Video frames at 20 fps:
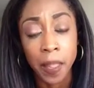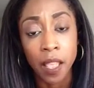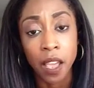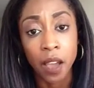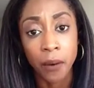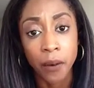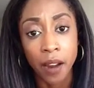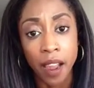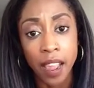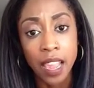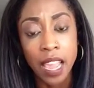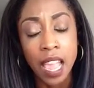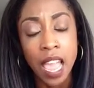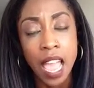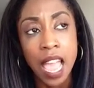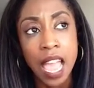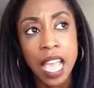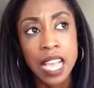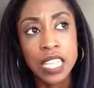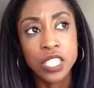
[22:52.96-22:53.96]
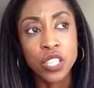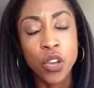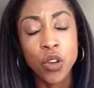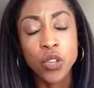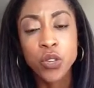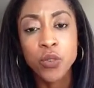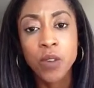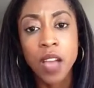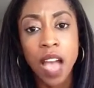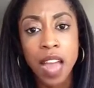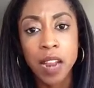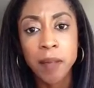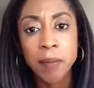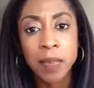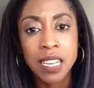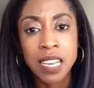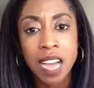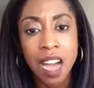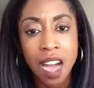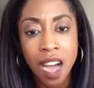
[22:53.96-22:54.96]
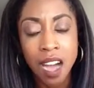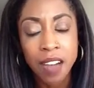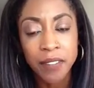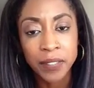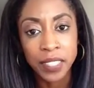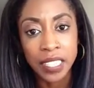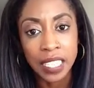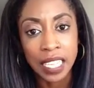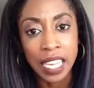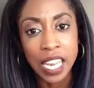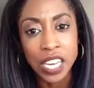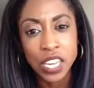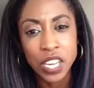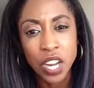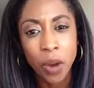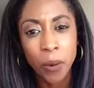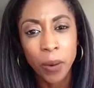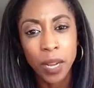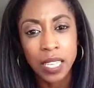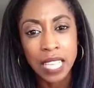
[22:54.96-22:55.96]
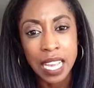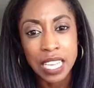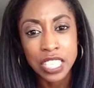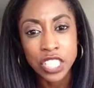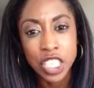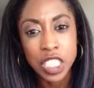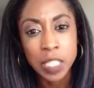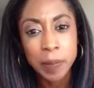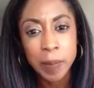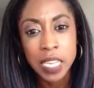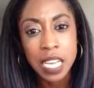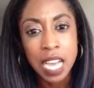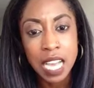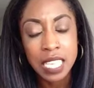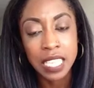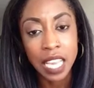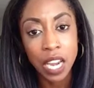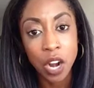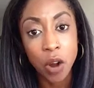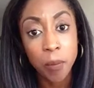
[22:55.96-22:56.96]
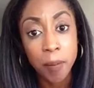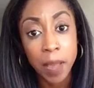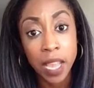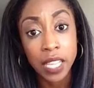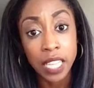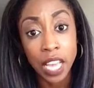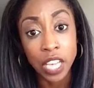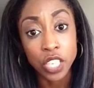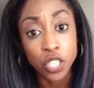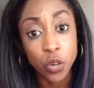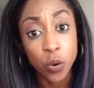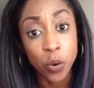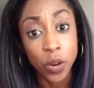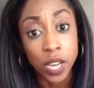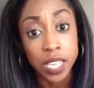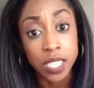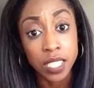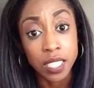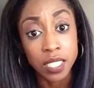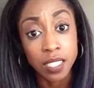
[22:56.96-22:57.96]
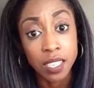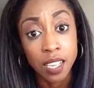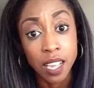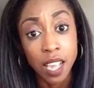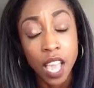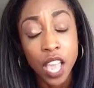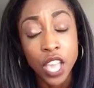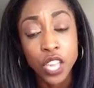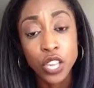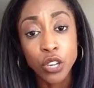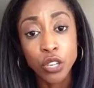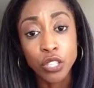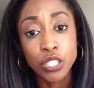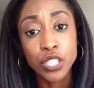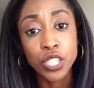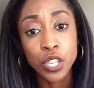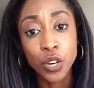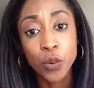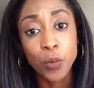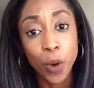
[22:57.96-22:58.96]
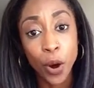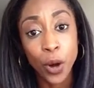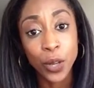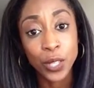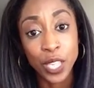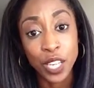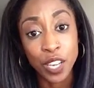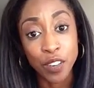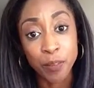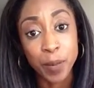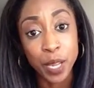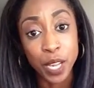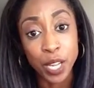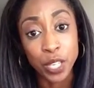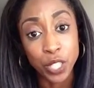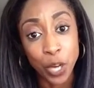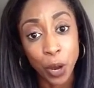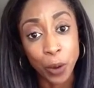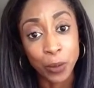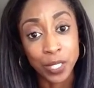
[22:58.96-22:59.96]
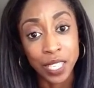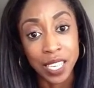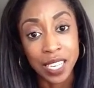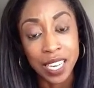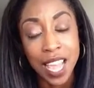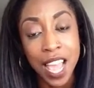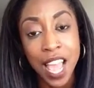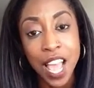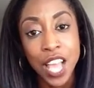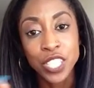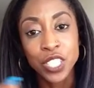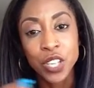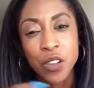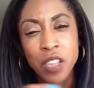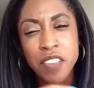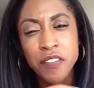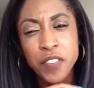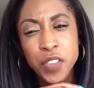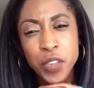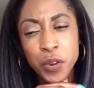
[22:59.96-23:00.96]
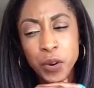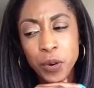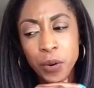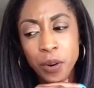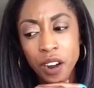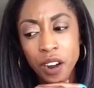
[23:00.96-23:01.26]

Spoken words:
All right? And so you got to be confident in knowing that just because they don't make that choice, you're still worthy of being chosen. So if you